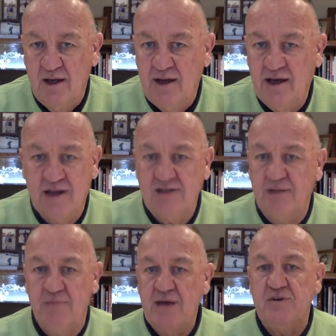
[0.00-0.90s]
And
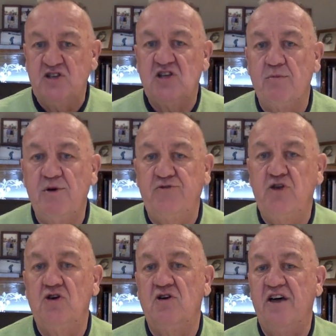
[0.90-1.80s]
maybe some of
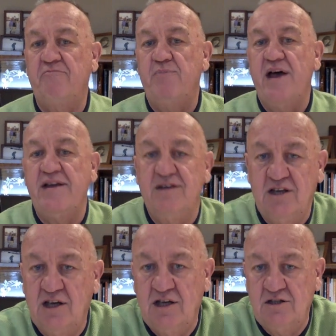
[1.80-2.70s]
you have been
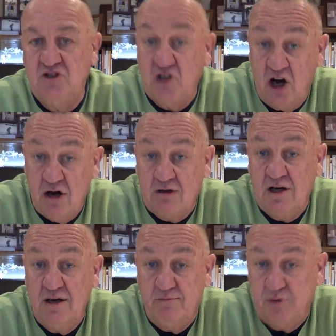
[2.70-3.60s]
in
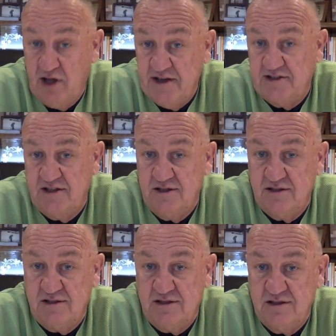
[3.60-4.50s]
dark
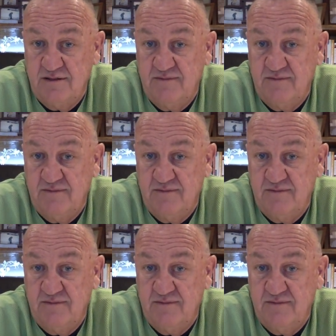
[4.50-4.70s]
places